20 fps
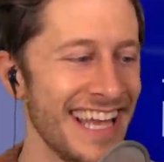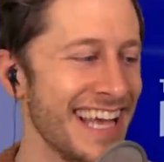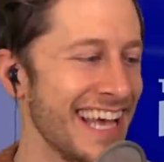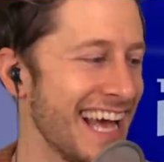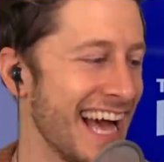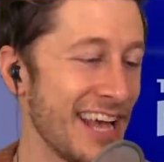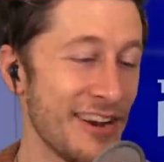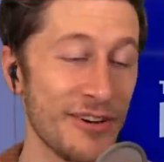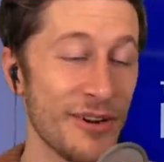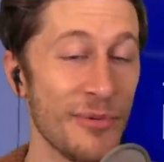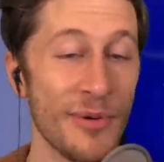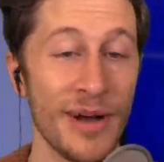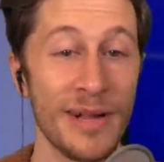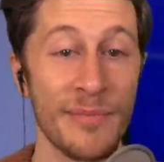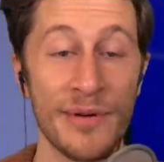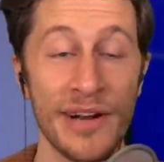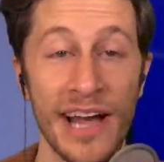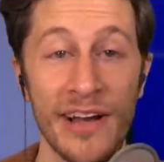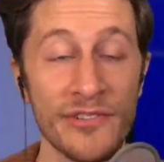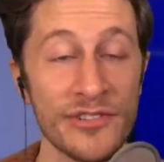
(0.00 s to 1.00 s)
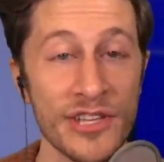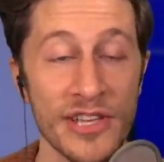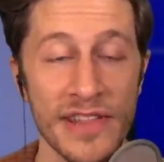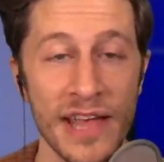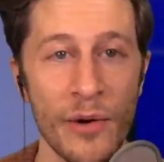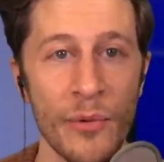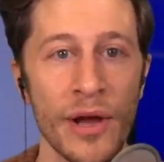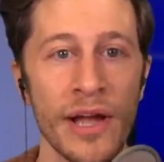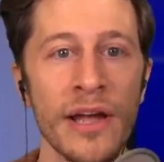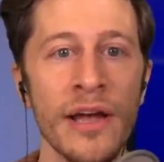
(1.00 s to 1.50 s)
I don't know why he pronounces it
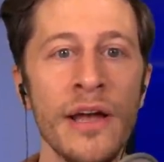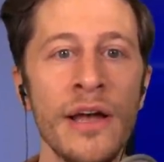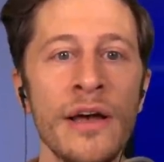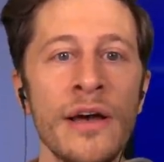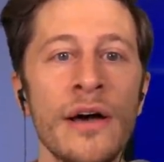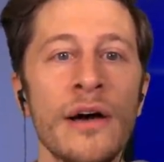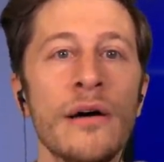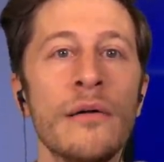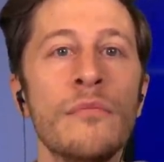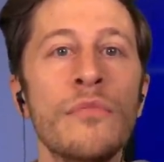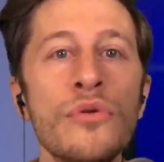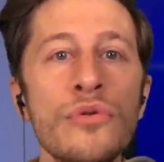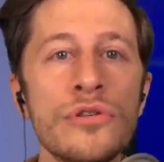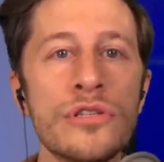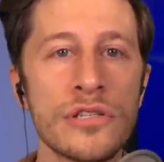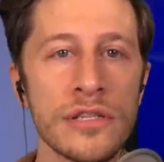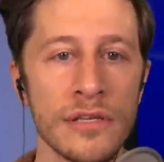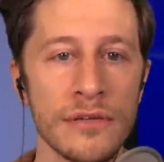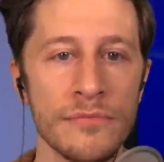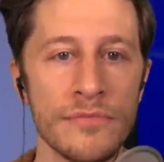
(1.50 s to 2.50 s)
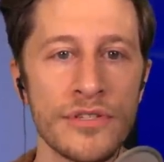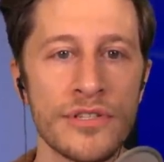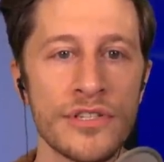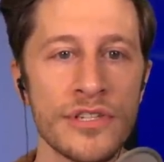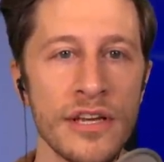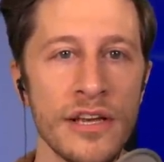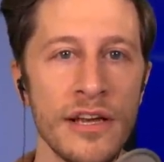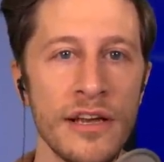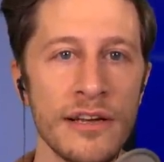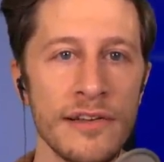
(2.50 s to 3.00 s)
that way, Muslims
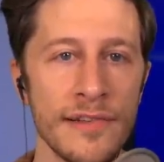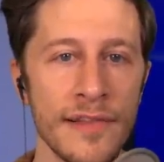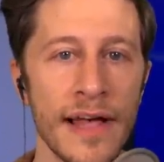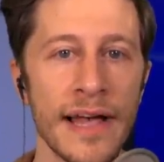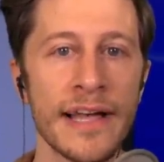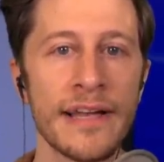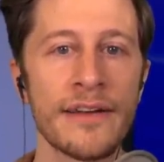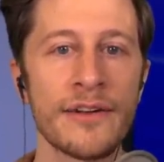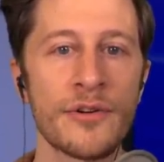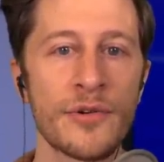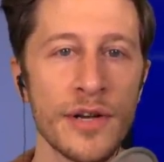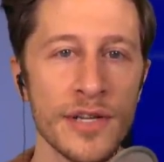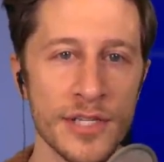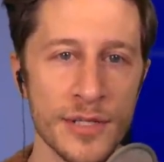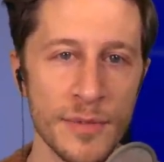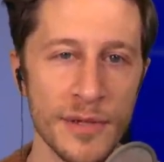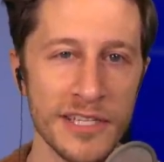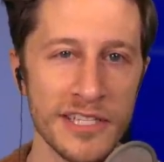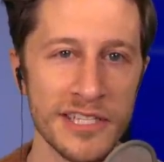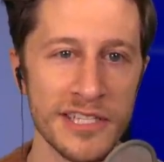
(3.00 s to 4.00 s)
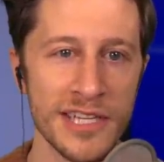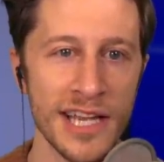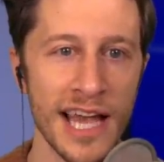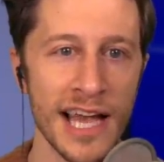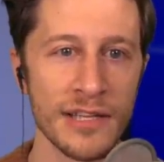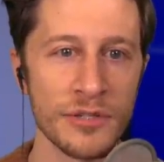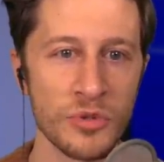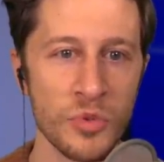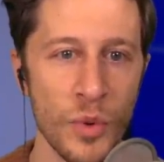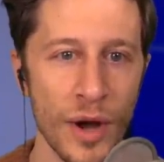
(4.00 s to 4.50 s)
like Christmas
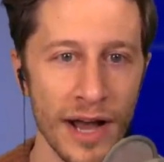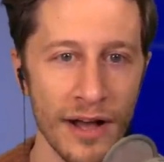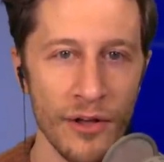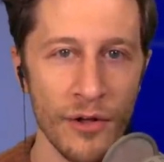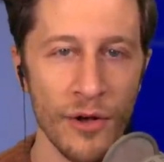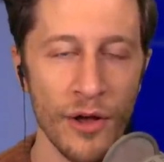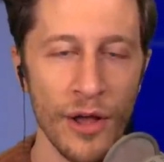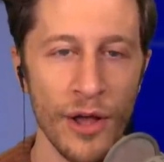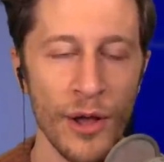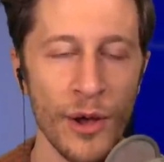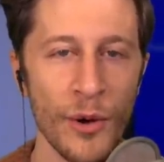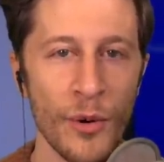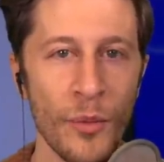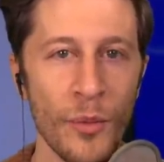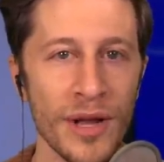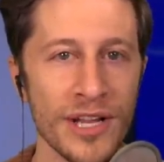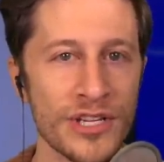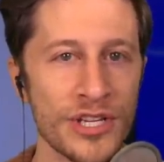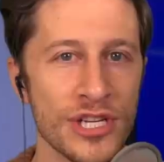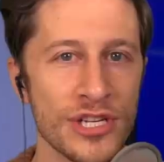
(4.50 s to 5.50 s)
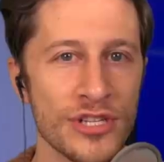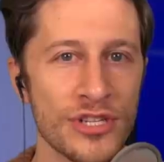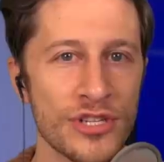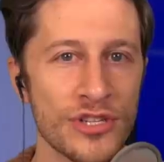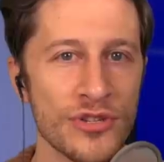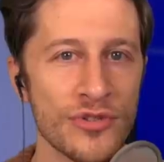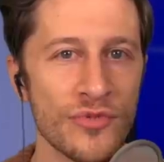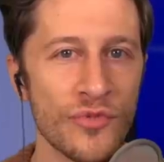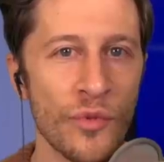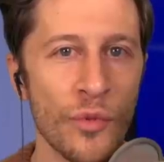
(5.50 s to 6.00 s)
as well, which is
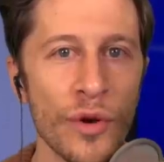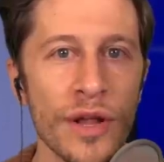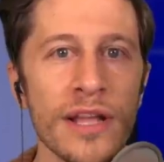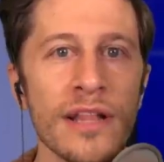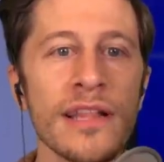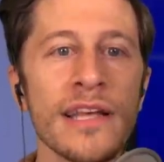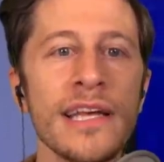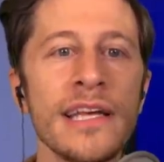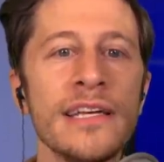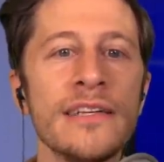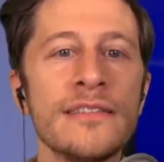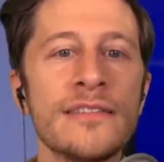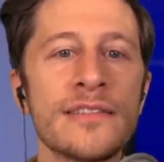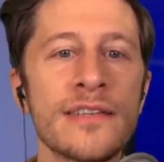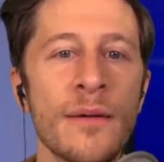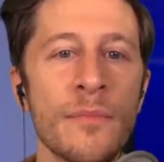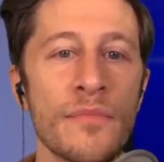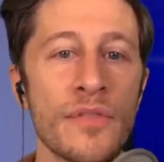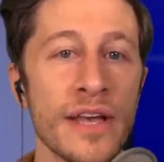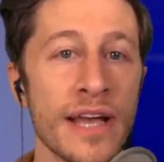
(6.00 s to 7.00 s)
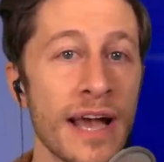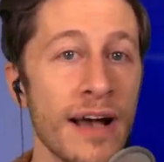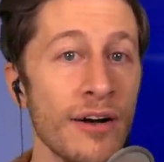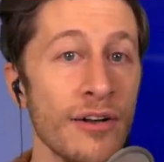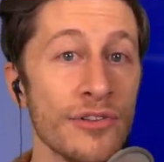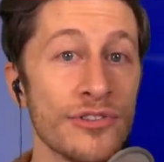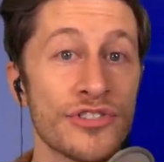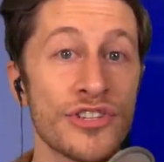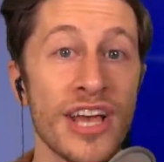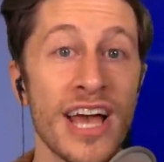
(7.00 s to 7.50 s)
really something
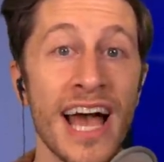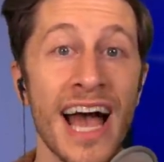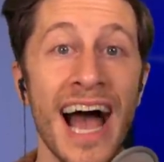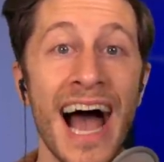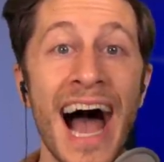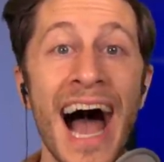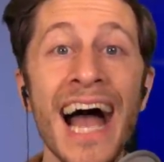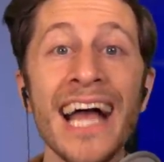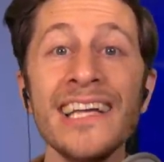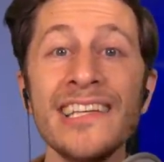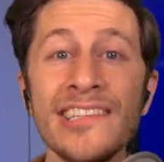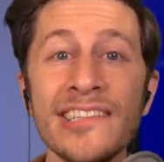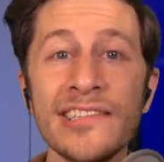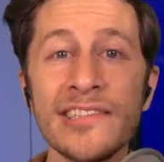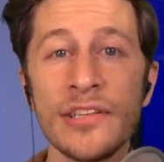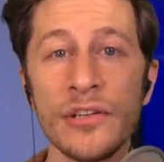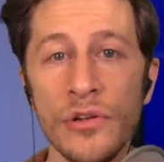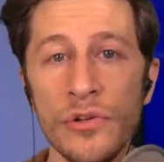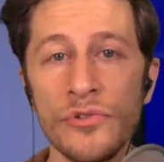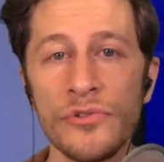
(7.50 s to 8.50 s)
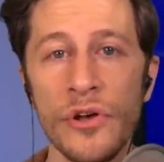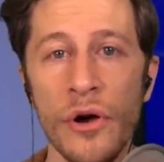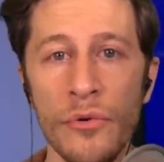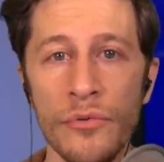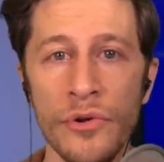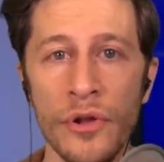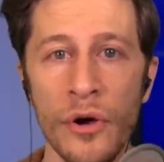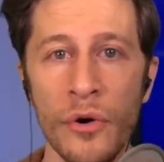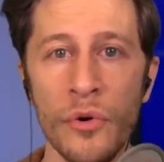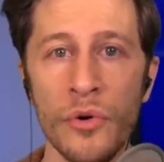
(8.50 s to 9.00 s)
else. I still don't
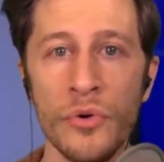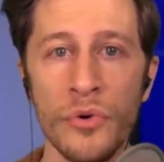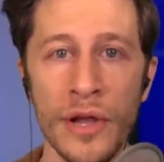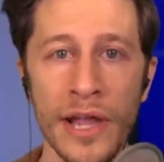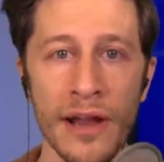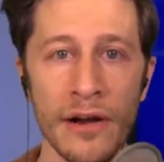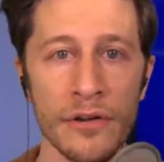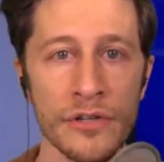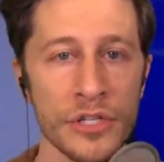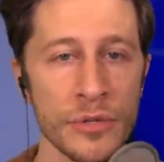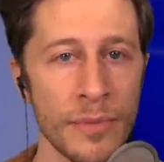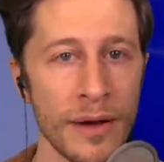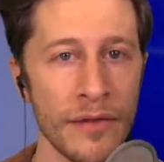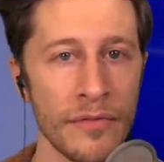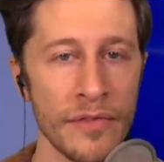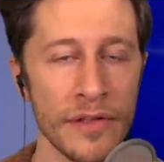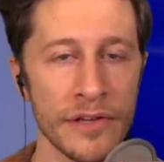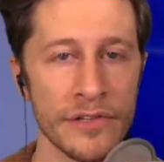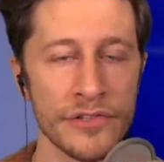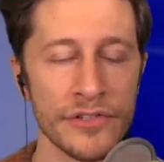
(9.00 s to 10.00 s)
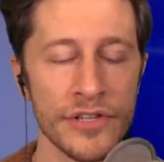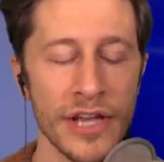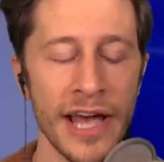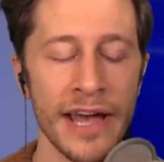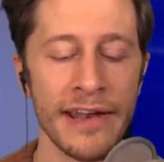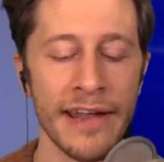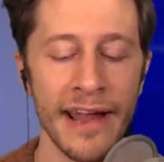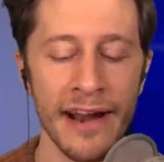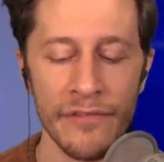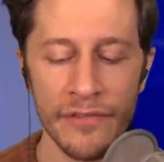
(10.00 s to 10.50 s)
know who cares about this.
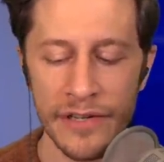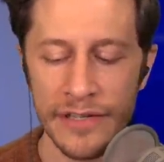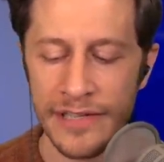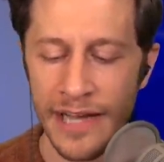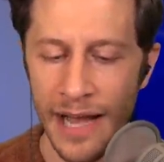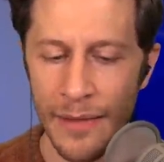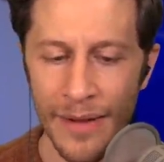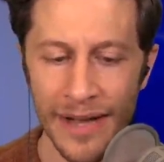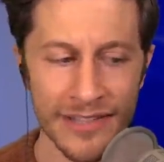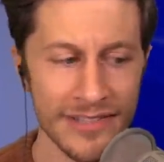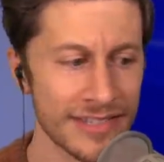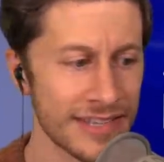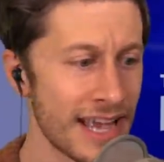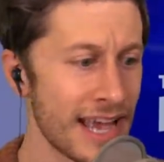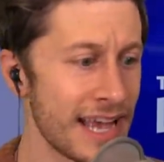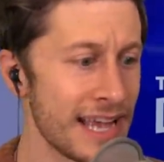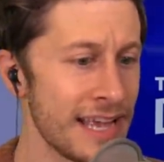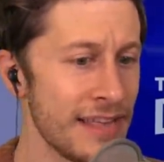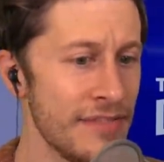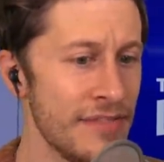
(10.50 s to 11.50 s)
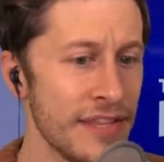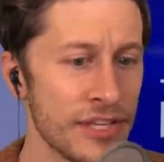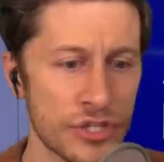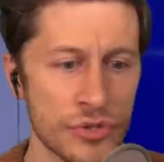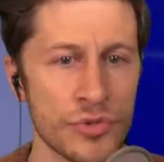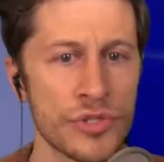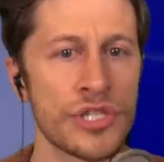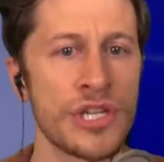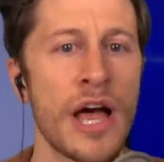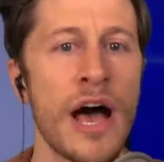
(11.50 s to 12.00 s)
And every time I say this
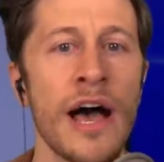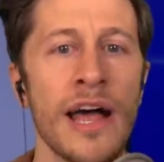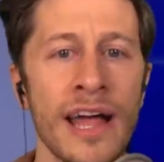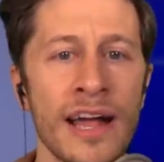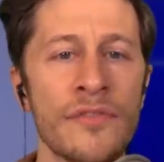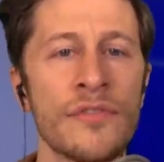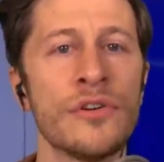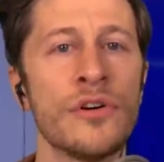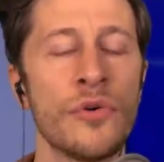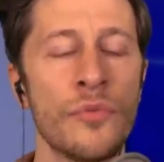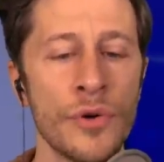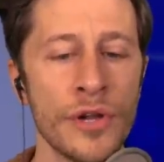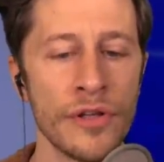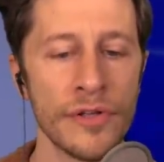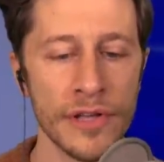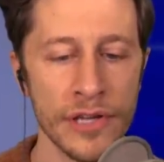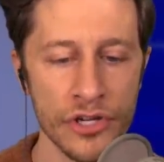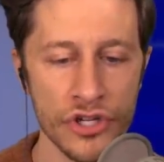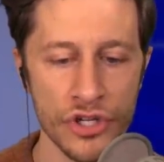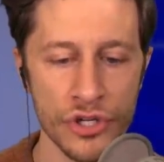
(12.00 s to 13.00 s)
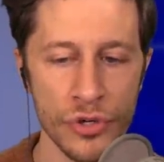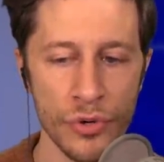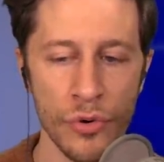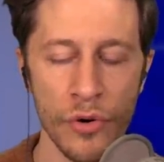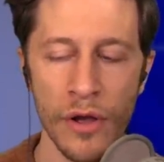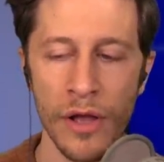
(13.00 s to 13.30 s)
was not ever a real issue,